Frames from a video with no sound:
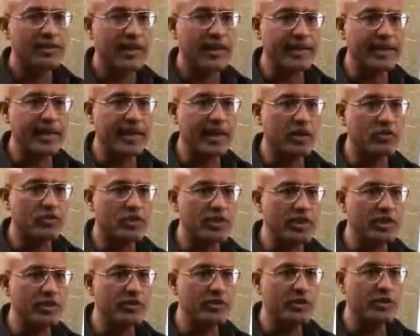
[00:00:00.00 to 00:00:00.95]

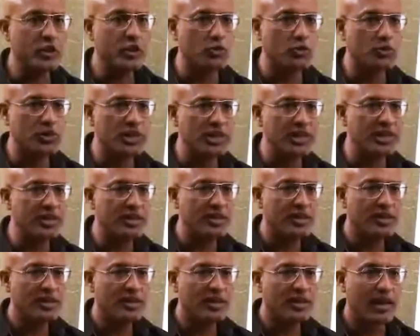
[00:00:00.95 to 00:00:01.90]
didanosine zidovudine
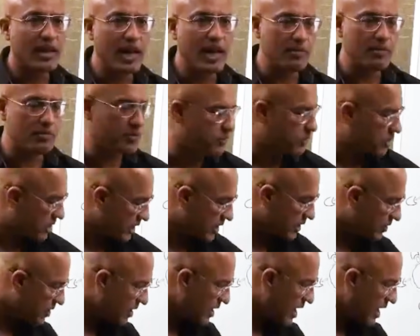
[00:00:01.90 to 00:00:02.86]

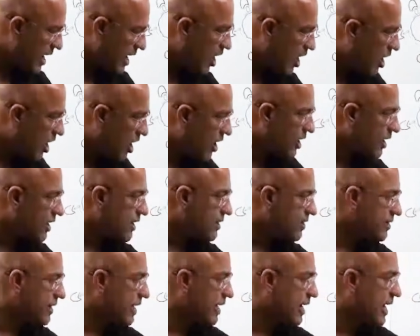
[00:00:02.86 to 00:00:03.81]
lamivudine or
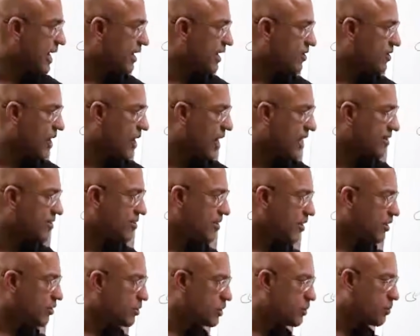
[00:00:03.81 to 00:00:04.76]
there are drugs
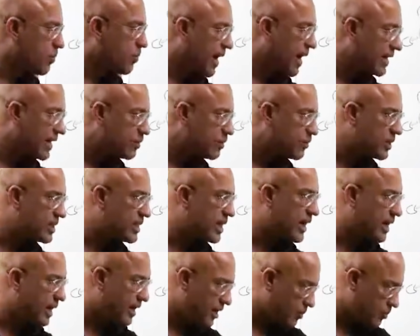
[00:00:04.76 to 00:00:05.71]
which bind with
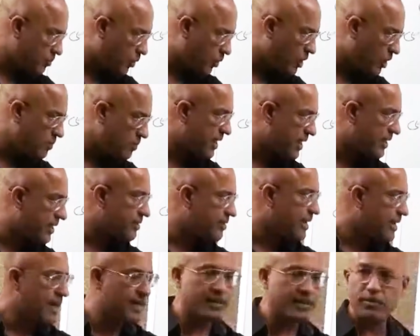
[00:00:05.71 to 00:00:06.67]
the polymerase
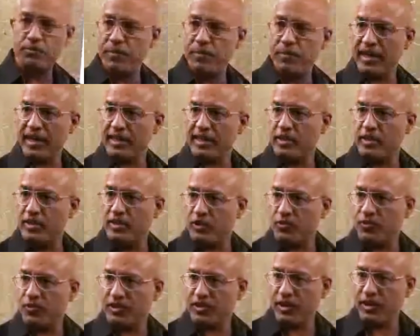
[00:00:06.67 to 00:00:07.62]
and make it
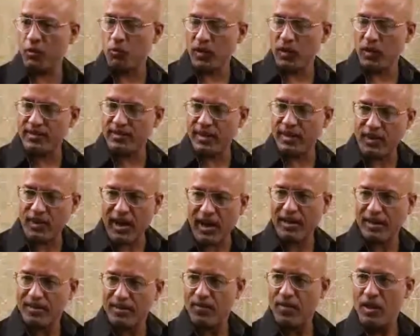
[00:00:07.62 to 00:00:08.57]
dysfunctional what is the drug
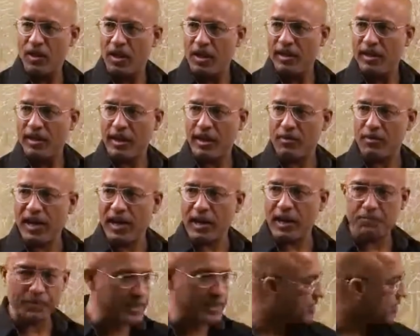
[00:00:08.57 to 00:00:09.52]

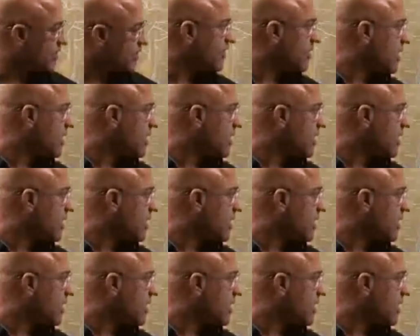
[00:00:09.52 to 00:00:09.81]
nevirapine